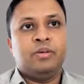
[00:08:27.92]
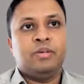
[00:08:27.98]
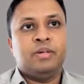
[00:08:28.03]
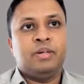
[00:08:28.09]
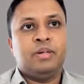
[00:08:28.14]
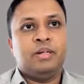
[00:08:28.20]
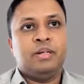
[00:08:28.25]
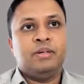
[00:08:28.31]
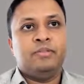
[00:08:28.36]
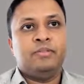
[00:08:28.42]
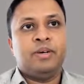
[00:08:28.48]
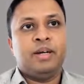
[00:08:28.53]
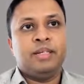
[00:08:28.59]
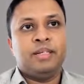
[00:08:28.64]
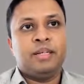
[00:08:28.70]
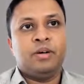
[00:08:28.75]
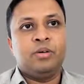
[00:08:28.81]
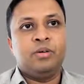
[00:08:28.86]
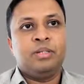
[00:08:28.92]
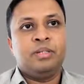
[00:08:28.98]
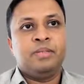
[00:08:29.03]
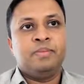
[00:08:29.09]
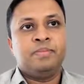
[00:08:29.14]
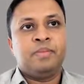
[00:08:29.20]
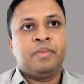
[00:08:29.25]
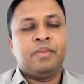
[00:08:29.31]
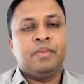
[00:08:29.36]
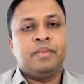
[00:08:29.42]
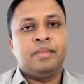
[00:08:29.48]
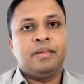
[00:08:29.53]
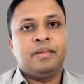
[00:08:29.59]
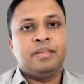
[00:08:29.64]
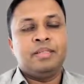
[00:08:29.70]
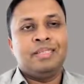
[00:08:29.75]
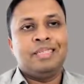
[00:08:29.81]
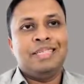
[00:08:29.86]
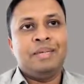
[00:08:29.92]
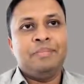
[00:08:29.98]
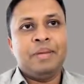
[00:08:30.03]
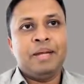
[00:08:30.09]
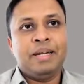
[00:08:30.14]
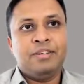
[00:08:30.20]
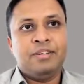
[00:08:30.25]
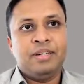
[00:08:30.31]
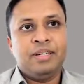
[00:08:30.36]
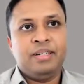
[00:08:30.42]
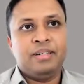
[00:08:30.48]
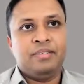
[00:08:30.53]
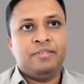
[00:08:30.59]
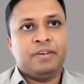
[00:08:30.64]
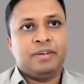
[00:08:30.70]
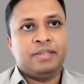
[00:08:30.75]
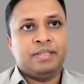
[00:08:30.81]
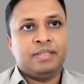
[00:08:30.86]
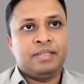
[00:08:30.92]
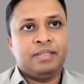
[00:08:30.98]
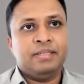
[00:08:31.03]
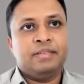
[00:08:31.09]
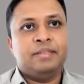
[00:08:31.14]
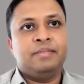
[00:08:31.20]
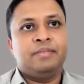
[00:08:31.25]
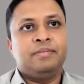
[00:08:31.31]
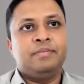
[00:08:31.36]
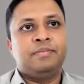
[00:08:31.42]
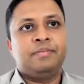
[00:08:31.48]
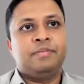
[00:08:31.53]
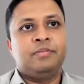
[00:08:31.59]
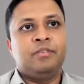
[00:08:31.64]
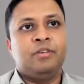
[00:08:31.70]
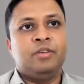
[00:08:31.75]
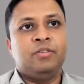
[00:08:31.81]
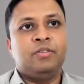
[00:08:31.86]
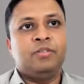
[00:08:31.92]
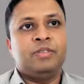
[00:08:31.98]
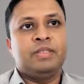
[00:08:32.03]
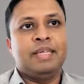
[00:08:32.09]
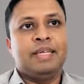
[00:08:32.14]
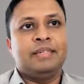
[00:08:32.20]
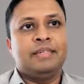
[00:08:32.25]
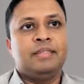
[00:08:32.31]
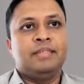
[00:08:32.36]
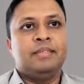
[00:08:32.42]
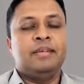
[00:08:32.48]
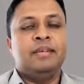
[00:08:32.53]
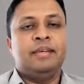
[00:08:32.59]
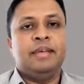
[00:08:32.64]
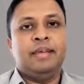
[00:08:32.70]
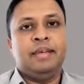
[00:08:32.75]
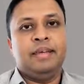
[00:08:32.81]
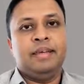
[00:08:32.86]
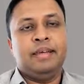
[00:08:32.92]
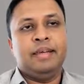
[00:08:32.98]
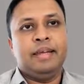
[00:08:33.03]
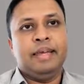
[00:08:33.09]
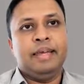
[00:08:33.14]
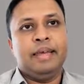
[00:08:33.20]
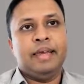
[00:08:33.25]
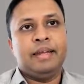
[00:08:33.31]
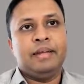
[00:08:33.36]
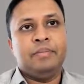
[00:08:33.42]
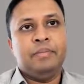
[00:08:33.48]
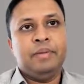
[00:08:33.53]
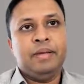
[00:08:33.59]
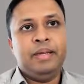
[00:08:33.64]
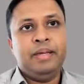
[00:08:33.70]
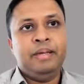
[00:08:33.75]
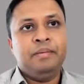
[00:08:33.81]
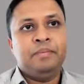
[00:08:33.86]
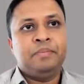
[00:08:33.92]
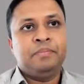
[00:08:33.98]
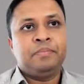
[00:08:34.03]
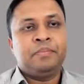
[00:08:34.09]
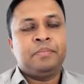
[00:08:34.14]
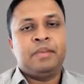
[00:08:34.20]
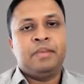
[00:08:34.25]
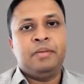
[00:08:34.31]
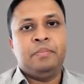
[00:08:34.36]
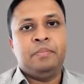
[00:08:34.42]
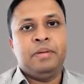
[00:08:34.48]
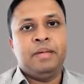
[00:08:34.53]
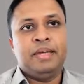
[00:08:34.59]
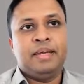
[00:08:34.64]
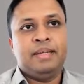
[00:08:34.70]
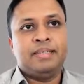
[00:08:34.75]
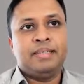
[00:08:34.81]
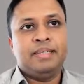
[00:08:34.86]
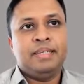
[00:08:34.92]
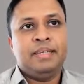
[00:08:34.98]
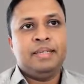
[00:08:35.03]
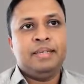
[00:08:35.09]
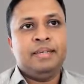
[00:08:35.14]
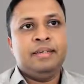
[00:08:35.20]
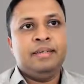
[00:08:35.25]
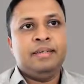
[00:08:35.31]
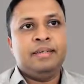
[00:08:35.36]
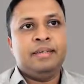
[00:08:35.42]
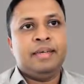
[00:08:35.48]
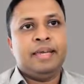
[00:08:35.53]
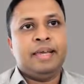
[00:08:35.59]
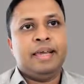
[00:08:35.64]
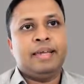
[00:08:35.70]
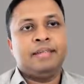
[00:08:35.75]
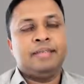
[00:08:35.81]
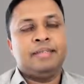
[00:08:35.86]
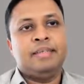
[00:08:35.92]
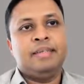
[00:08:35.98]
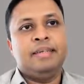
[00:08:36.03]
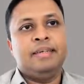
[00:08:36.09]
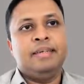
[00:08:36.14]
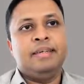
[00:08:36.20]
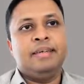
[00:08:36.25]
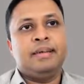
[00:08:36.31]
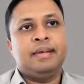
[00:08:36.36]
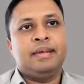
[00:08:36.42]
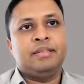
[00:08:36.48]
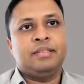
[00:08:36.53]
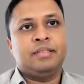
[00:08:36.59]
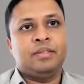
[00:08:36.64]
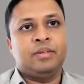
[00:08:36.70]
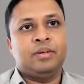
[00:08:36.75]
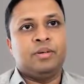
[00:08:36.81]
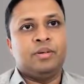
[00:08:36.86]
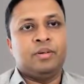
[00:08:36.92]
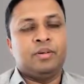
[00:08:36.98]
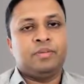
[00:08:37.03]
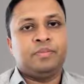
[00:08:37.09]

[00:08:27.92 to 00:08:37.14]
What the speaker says: find out the symmetric differences of sets A and B, B and C, A and C, and so on.